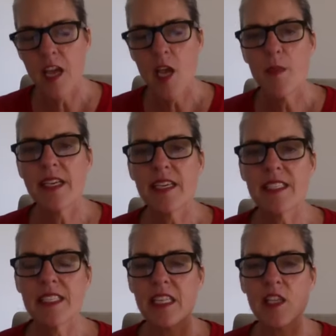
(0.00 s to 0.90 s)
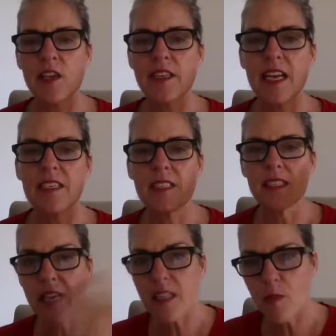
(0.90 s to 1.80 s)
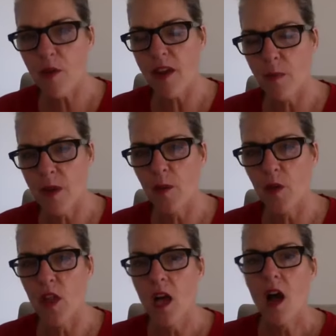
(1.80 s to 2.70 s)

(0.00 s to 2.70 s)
because they learned how to celebrate people